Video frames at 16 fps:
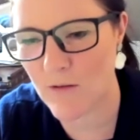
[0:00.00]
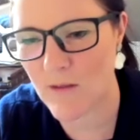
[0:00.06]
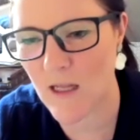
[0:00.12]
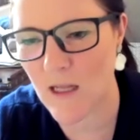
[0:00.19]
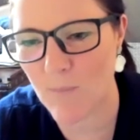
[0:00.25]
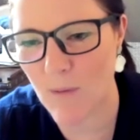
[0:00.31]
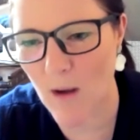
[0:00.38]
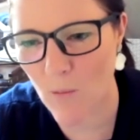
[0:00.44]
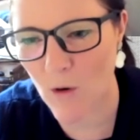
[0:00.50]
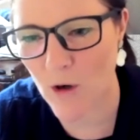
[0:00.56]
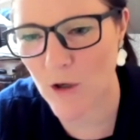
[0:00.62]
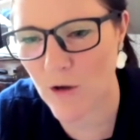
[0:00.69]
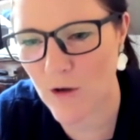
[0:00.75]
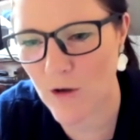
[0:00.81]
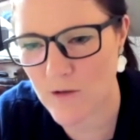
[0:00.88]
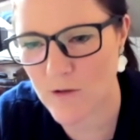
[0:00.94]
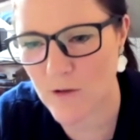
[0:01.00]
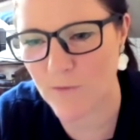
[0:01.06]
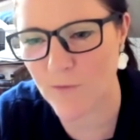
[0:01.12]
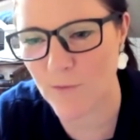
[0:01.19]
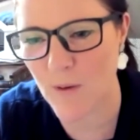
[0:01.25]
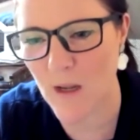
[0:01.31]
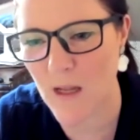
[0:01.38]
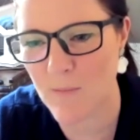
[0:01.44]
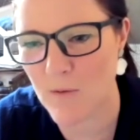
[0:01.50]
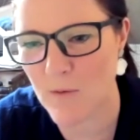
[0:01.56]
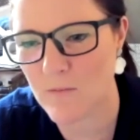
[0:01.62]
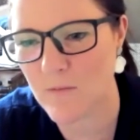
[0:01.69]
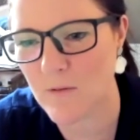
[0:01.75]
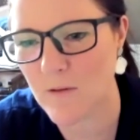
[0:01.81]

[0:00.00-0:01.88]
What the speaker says: think about what you can do for people.